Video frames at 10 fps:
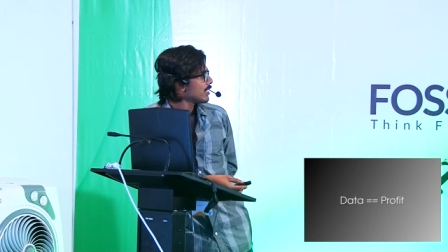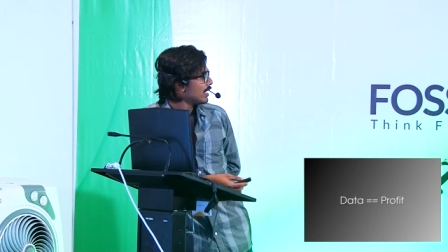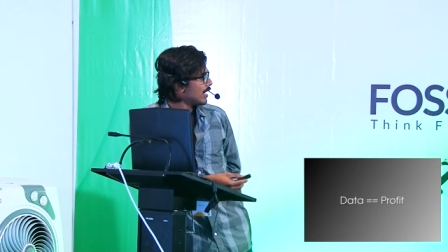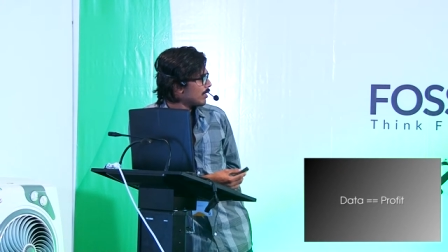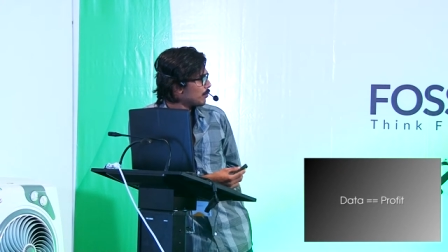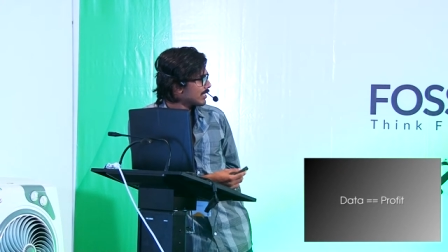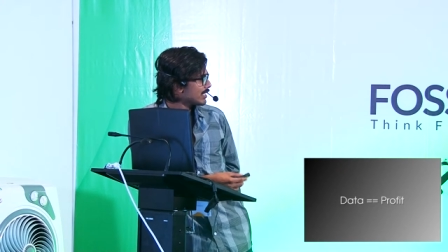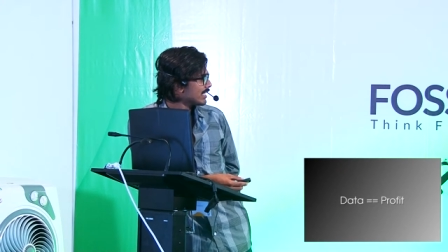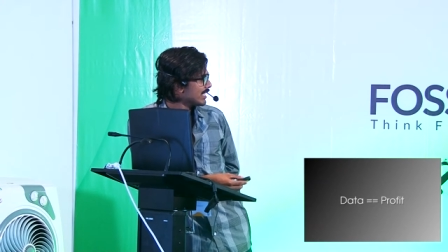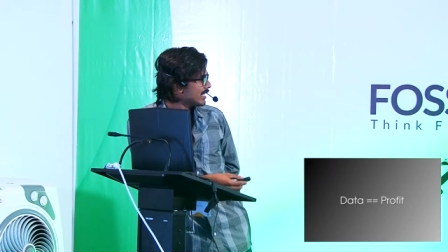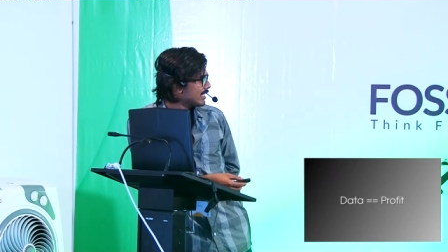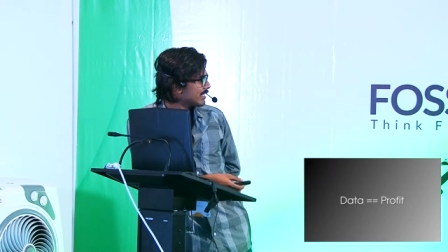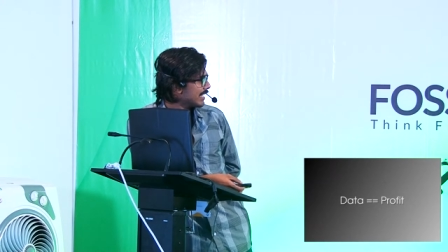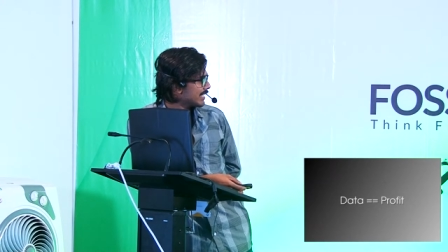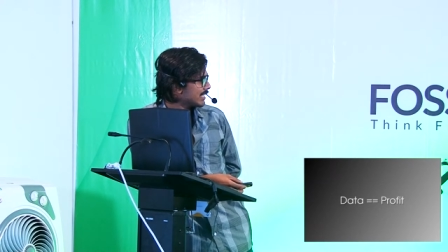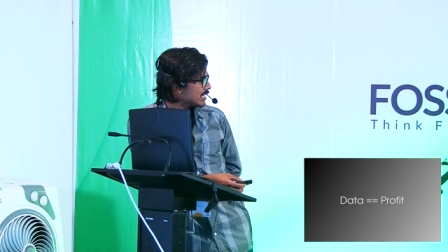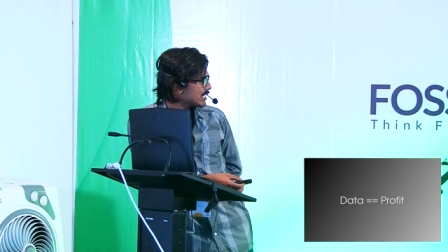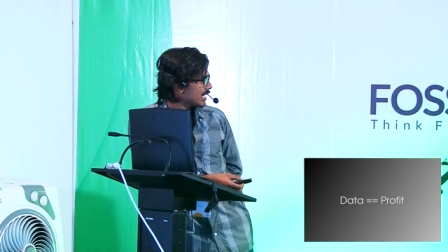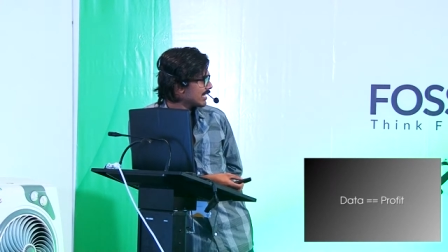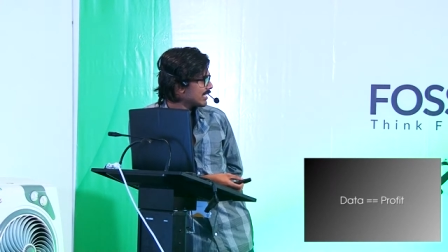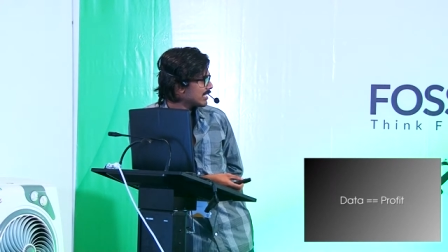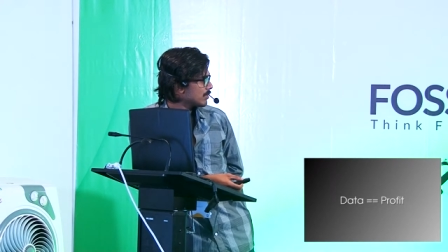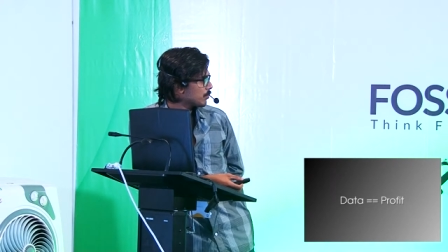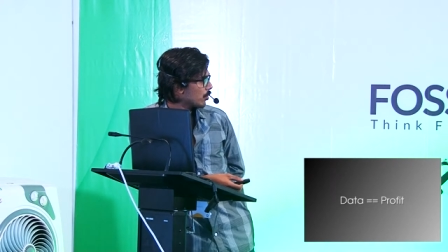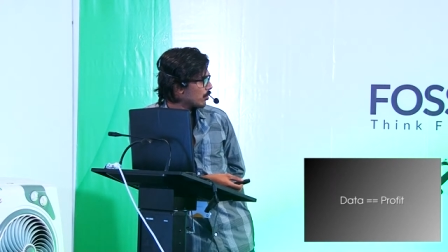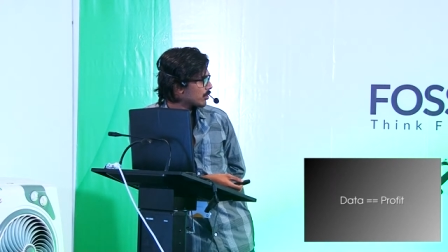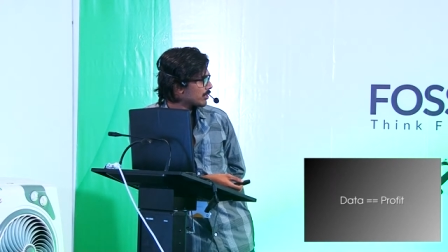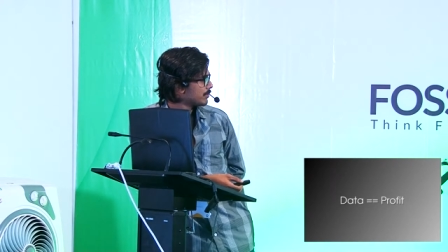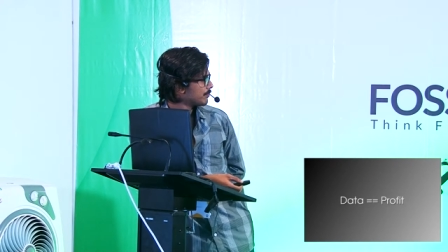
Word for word: Uh, but the data selling is more